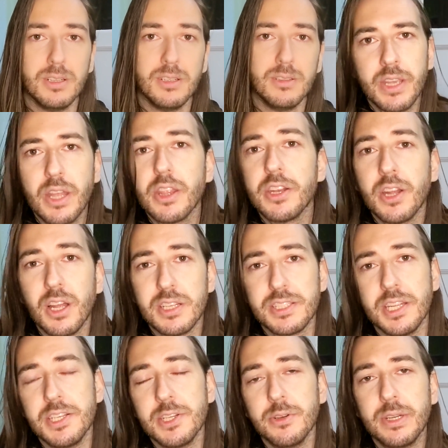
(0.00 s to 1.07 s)
The other dance
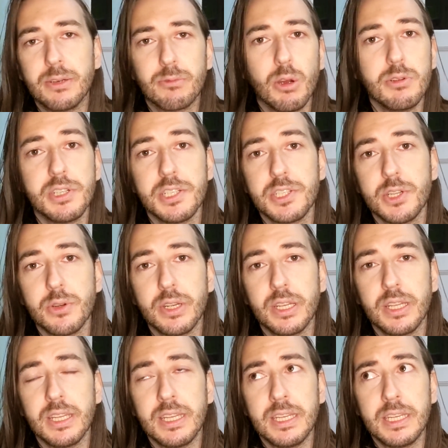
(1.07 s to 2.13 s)
they're doing, Rose is
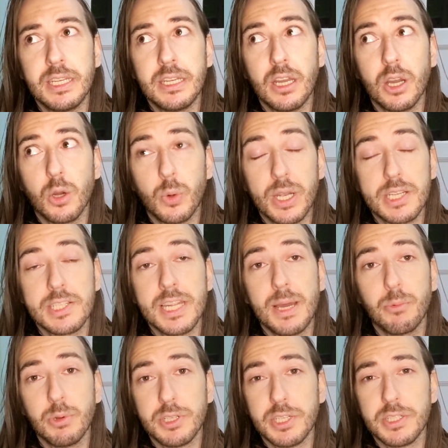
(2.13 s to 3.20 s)
doing the quick
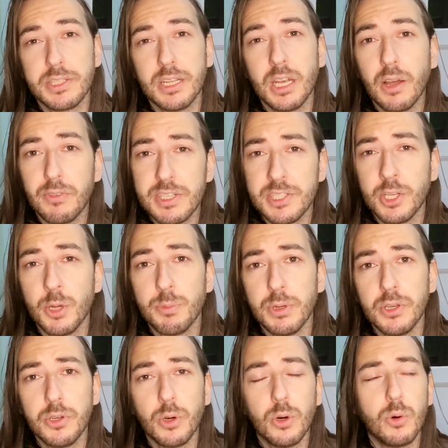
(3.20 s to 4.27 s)
step, which is the Love is an
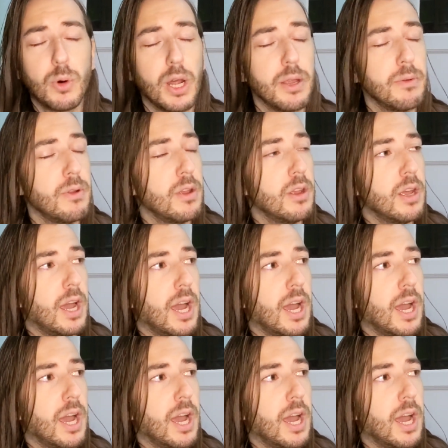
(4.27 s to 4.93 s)
Open Door one,